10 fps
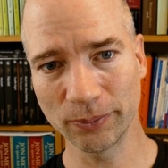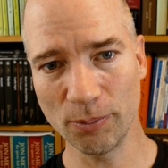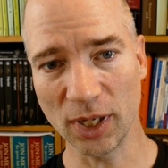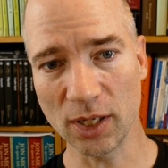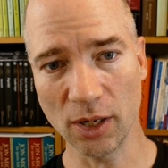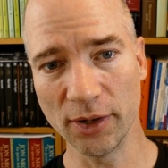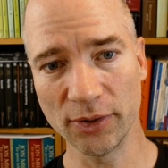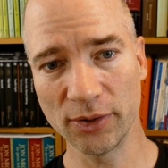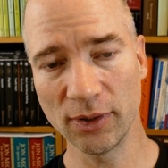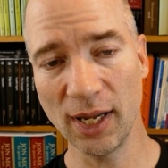
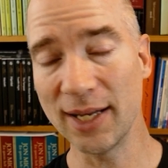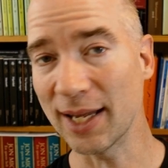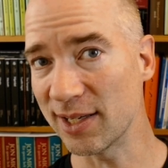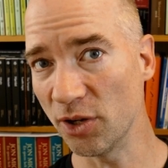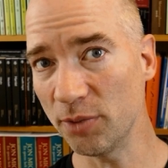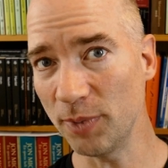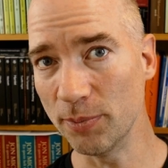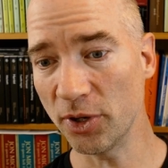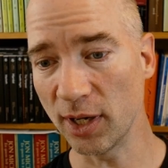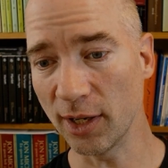because it has not been
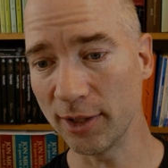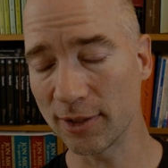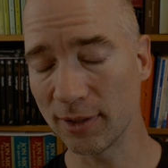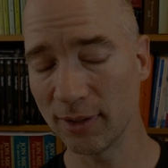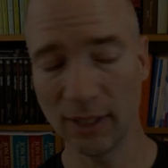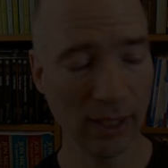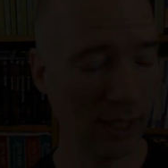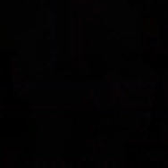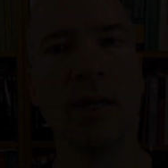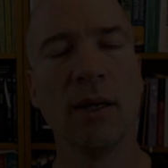modernized.
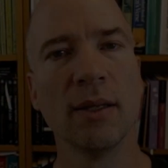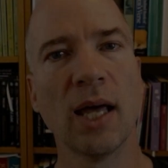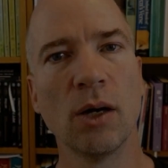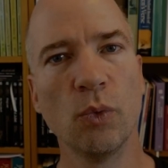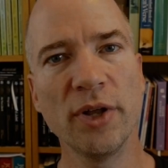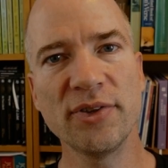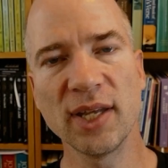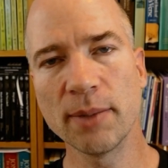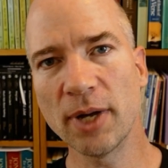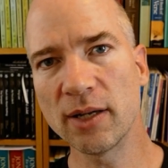Now, one
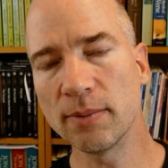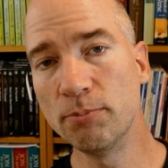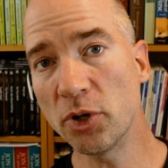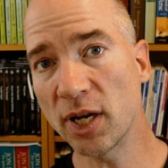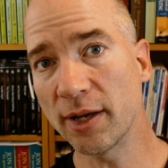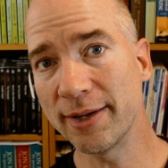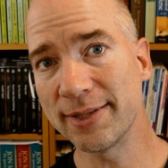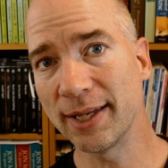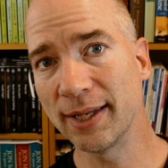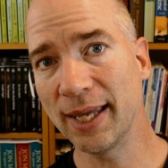thing about
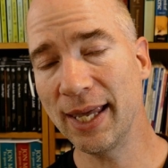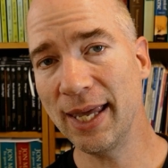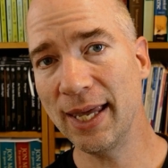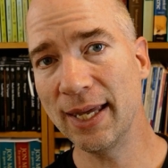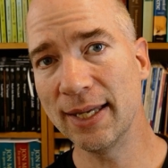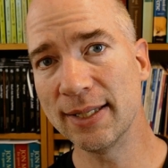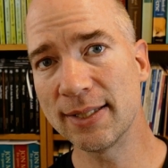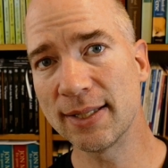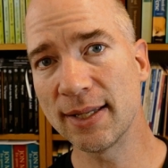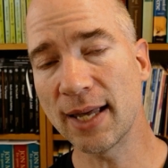modernizing
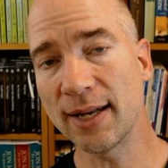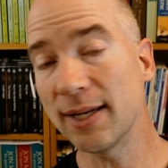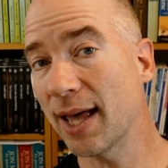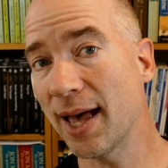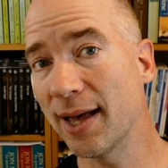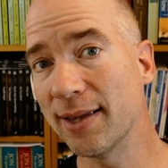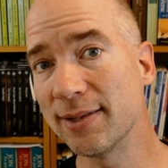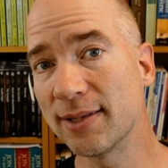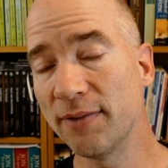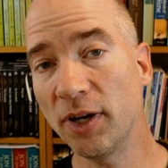is that it
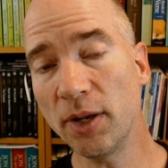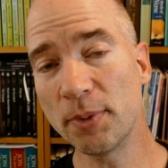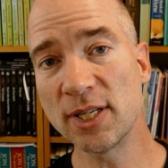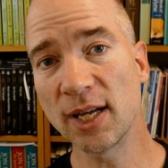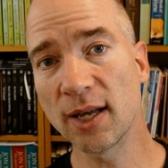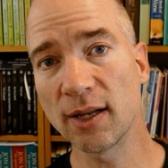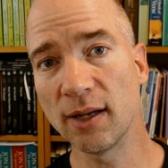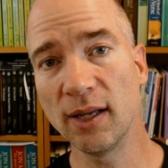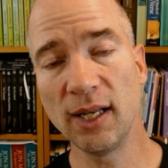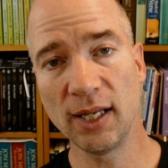has a very
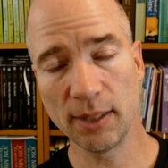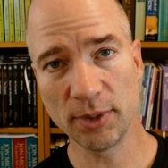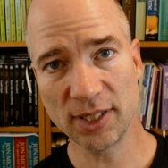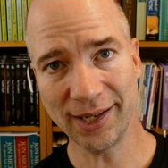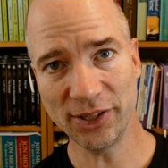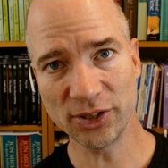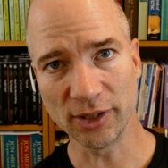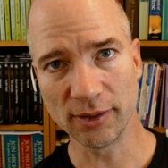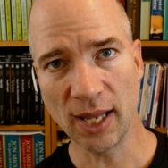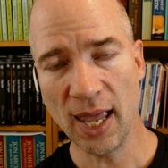particular
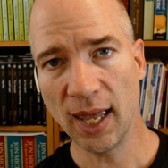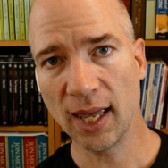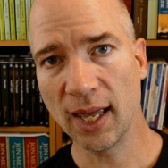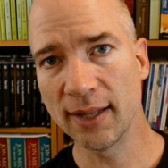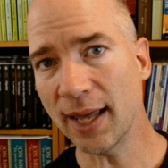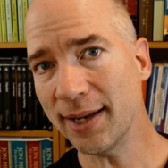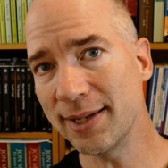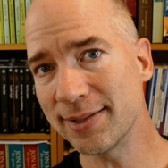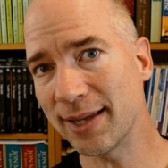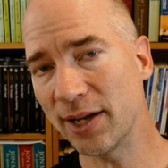limitation, and that
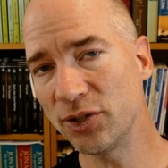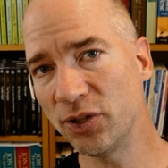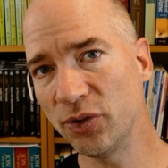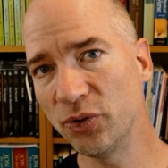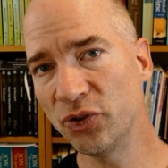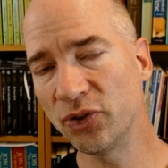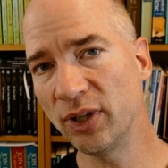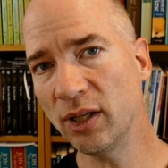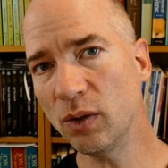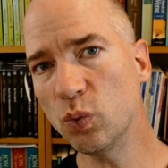is that you
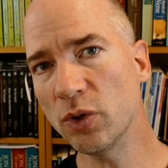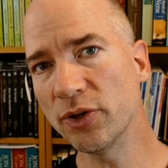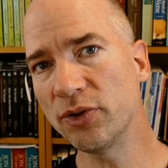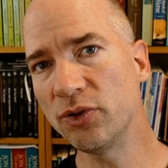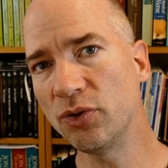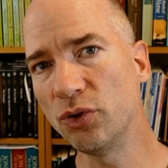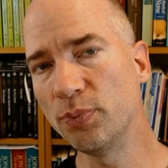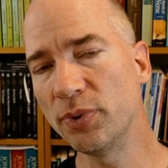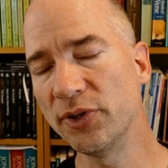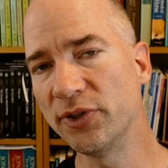still want to
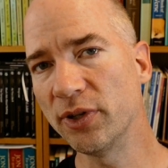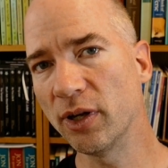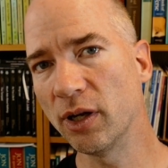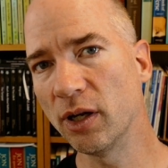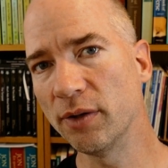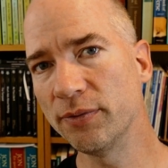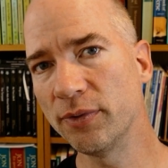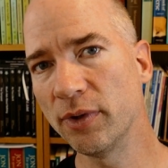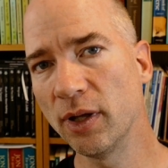preserve